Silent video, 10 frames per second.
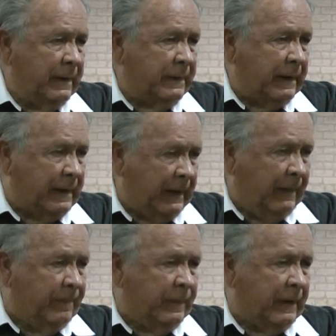to
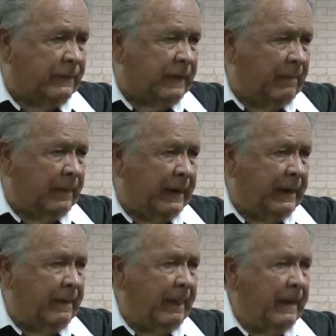keep the
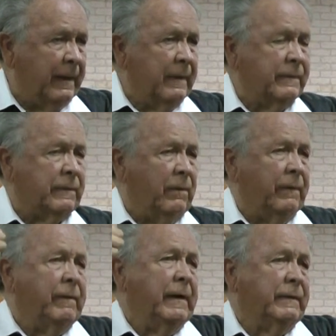assembly so
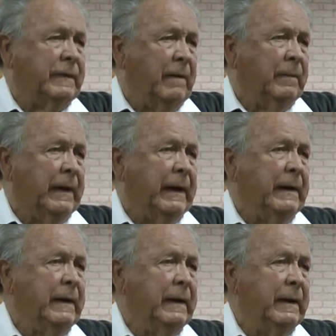that the
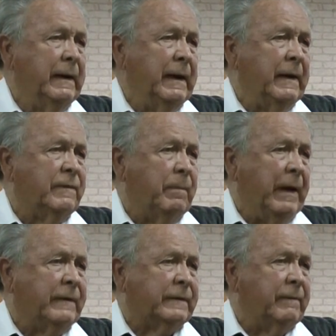assembly is
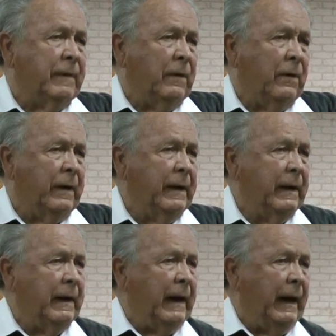blessed of the Lord.
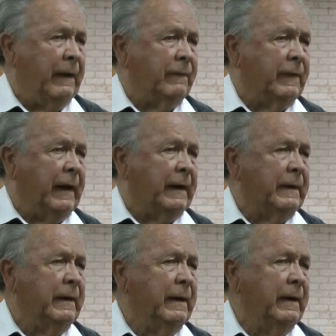And
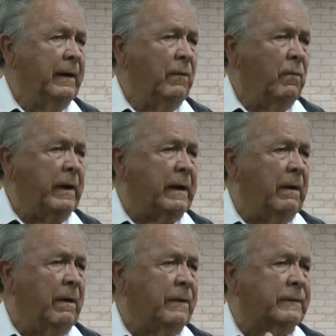then we can
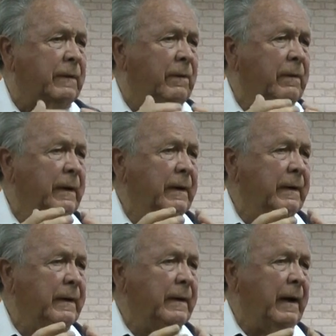also,
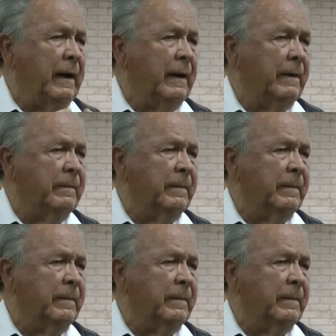uh,